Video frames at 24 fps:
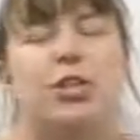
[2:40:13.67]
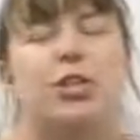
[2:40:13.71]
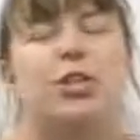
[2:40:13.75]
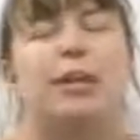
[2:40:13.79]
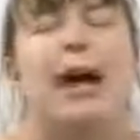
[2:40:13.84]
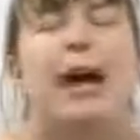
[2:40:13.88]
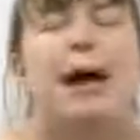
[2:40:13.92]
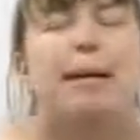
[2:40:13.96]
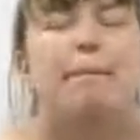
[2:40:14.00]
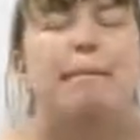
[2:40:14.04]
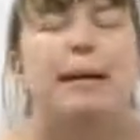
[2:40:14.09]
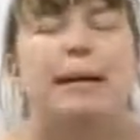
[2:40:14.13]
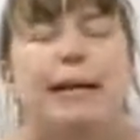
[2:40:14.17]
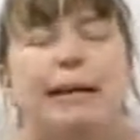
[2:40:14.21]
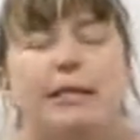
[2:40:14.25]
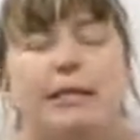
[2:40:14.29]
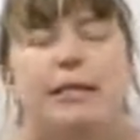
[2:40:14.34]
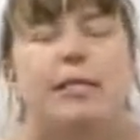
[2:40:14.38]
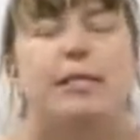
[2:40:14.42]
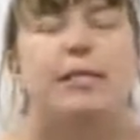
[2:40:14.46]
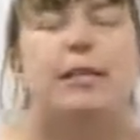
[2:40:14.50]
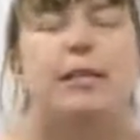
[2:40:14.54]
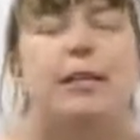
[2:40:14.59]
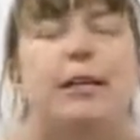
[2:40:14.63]
So that
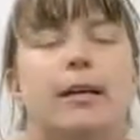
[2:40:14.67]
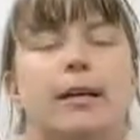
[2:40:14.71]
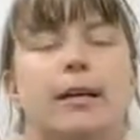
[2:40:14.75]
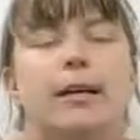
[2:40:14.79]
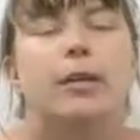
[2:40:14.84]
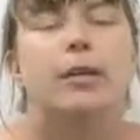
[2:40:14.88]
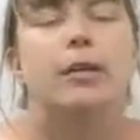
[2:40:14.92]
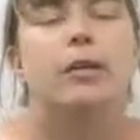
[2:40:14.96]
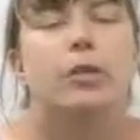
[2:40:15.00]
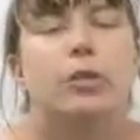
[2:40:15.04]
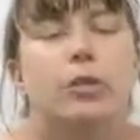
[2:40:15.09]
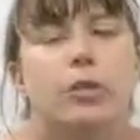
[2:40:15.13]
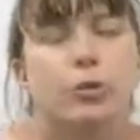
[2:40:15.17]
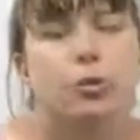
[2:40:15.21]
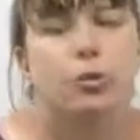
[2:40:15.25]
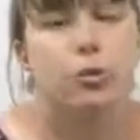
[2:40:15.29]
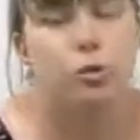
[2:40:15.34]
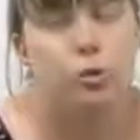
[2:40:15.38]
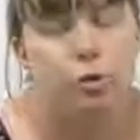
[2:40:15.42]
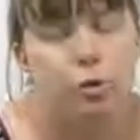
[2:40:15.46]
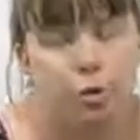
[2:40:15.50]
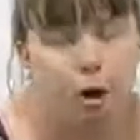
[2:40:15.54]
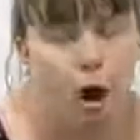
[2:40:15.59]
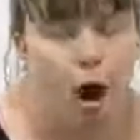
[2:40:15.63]
means
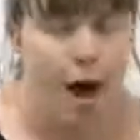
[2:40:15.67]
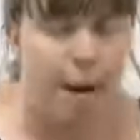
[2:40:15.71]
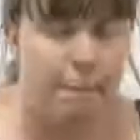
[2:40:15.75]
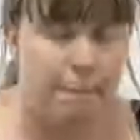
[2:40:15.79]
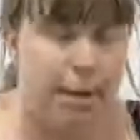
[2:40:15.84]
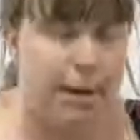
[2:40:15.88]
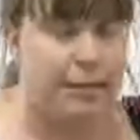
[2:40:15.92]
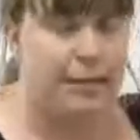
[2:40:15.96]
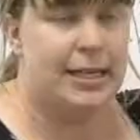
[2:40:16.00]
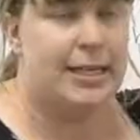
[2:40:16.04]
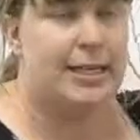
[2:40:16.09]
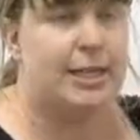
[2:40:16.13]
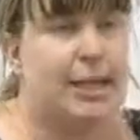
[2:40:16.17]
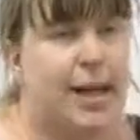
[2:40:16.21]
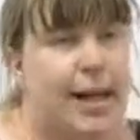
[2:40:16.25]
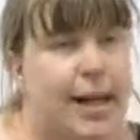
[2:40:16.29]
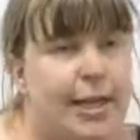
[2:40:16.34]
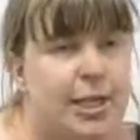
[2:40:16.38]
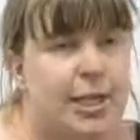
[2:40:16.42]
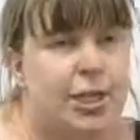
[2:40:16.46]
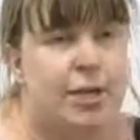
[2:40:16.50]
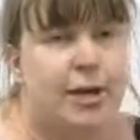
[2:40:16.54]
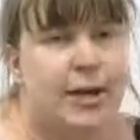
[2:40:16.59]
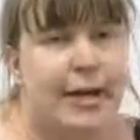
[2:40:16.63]
you hop on the
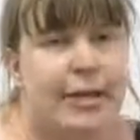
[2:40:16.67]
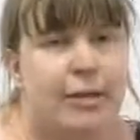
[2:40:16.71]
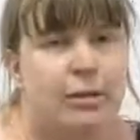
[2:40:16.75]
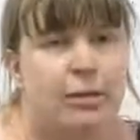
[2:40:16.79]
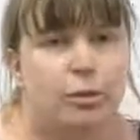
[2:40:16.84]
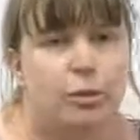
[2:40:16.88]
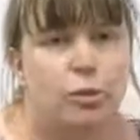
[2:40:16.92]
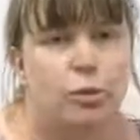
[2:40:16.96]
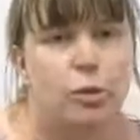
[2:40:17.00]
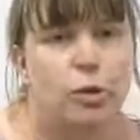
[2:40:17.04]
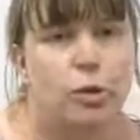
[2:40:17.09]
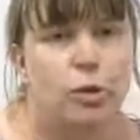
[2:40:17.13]
SkyTrain,